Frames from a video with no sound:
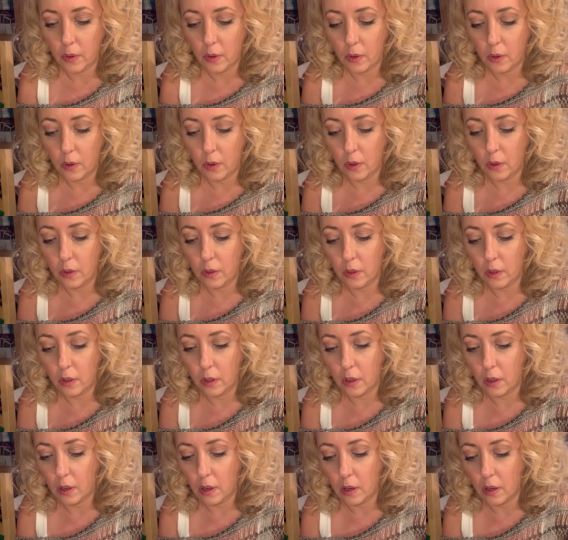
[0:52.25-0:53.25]
on the
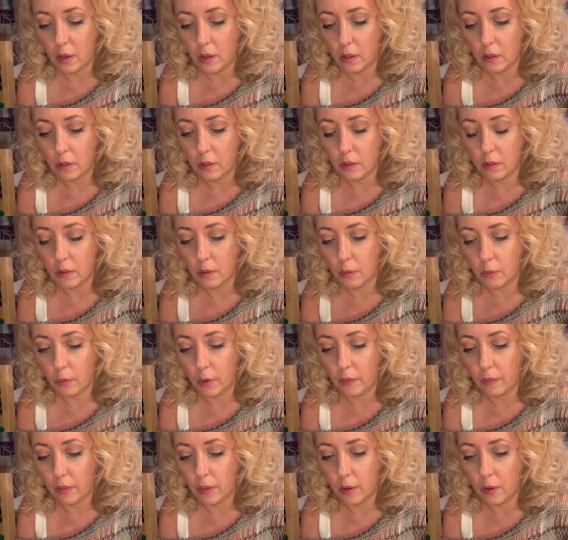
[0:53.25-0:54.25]
glass
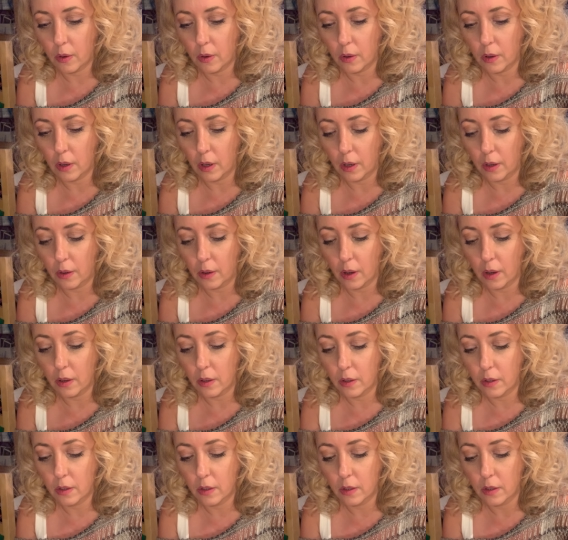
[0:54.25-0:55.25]
with the hot glue gun.